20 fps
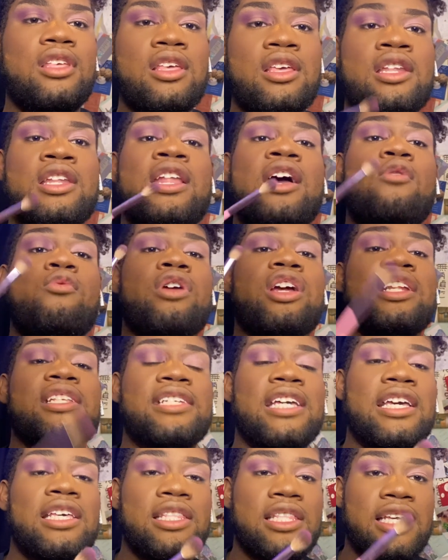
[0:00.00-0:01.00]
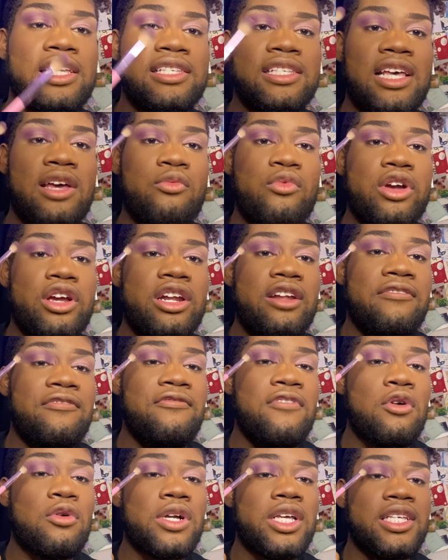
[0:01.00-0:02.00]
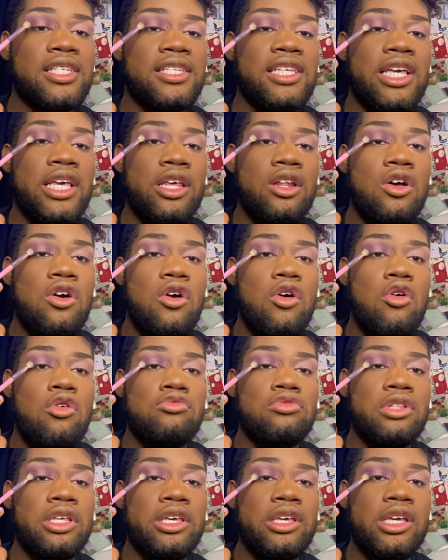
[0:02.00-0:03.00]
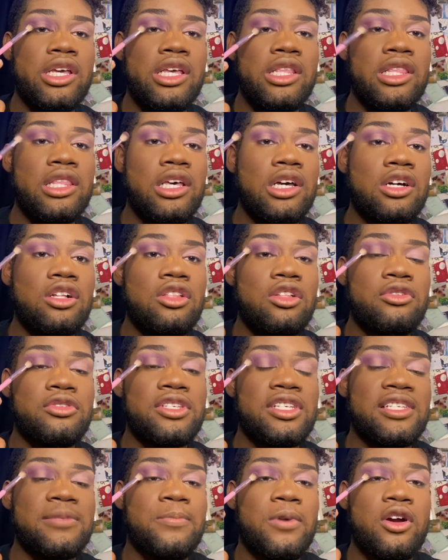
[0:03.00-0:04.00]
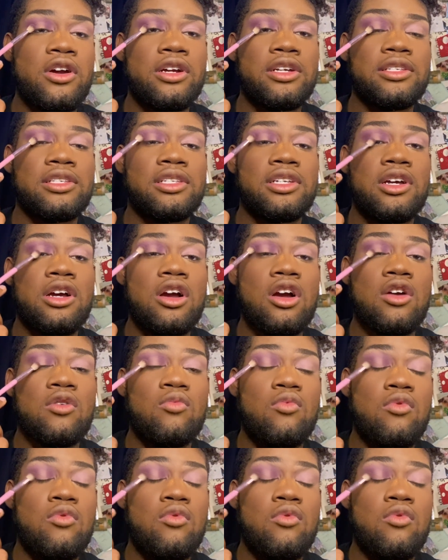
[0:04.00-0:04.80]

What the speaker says: Now we're gonna take this and we're gonna focus it only in the closest parts to our